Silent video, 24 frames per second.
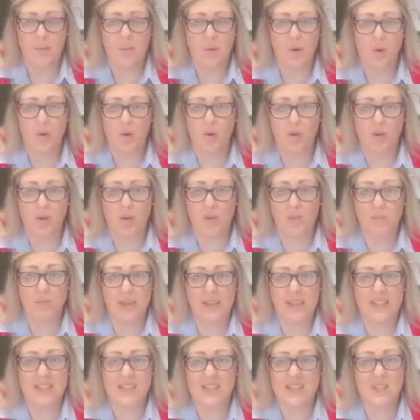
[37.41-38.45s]
or
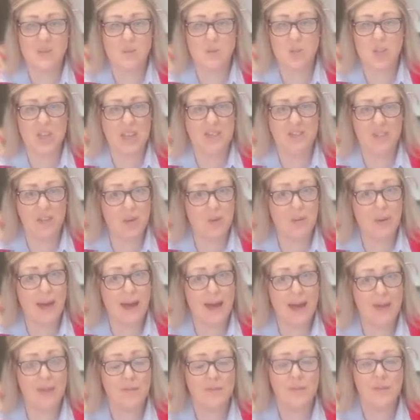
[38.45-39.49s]
pencils, whichever you
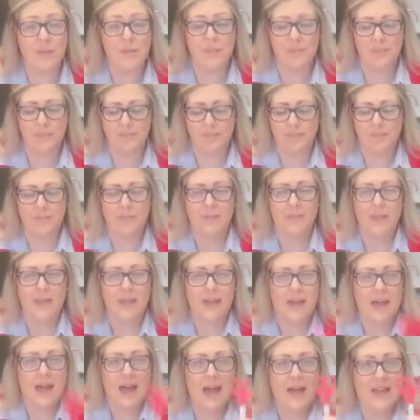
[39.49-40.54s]
have,
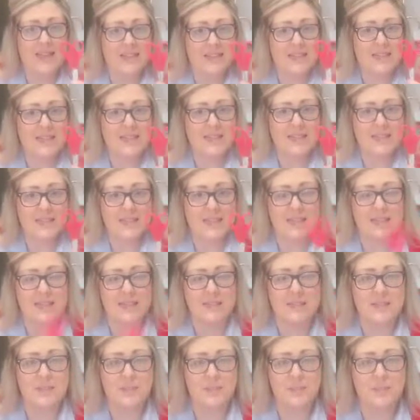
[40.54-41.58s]
and a
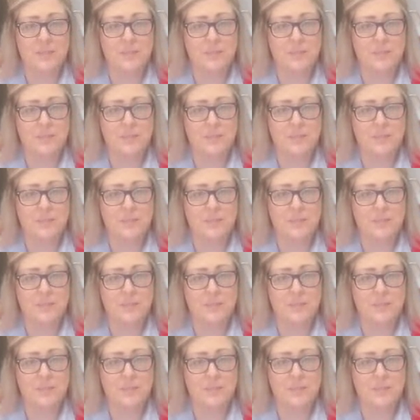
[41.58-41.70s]
scissors.